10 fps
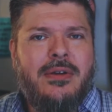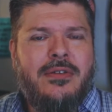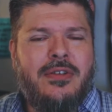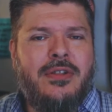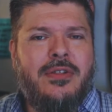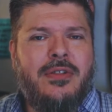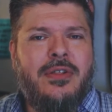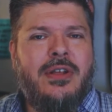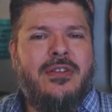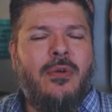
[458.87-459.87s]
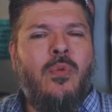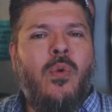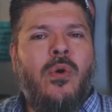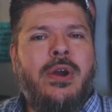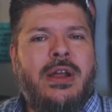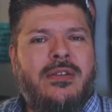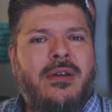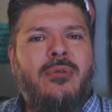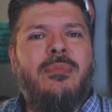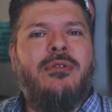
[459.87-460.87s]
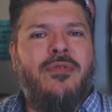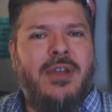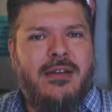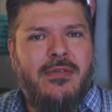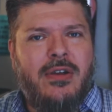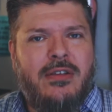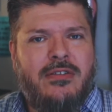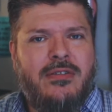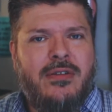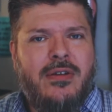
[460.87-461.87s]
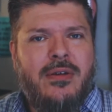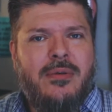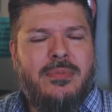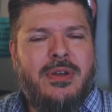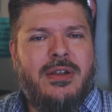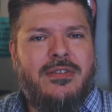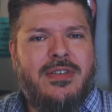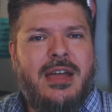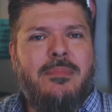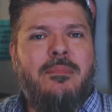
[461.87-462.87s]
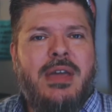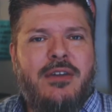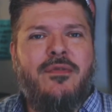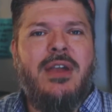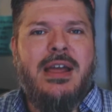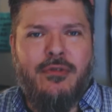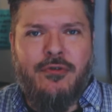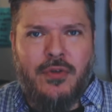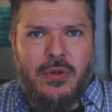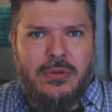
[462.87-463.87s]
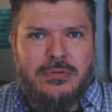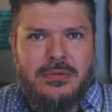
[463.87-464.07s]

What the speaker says: So it's a warning, don't be flavorless, but instead be flavorful.